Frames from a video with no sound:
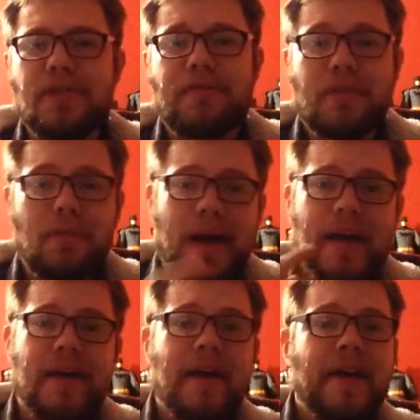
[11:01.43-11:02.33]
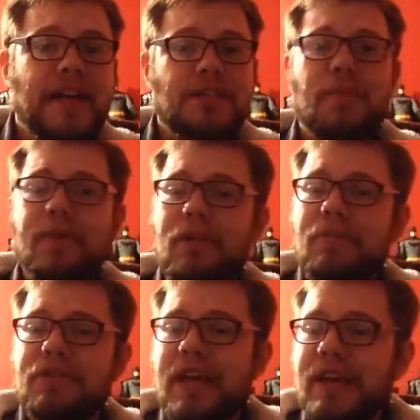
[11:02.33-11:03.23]
of the way his mother
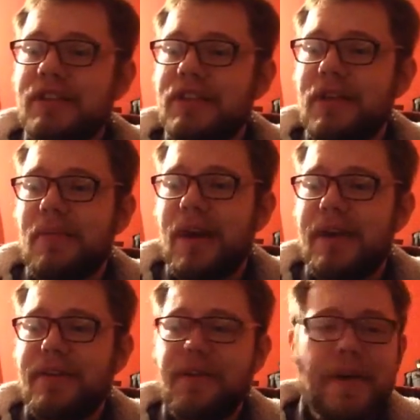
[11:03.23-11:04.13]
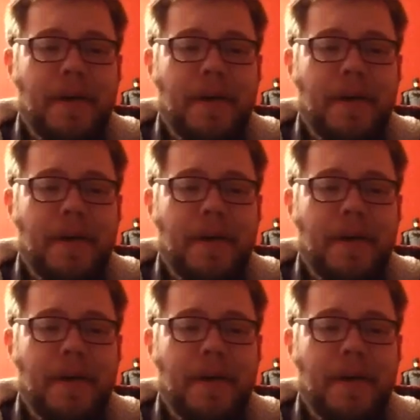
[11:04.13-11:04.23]
protected him. And